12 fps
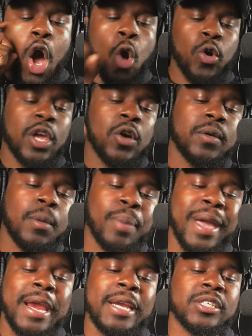Holding on to
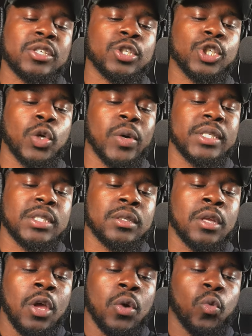pain is a choice,
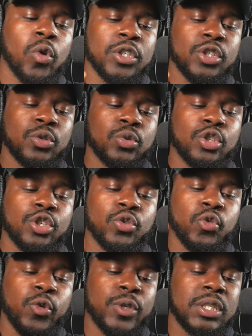and once you
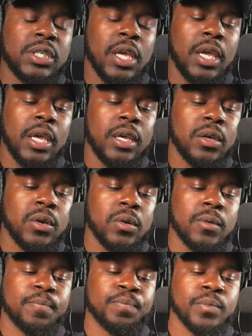choose to
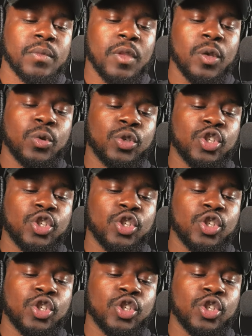heal, you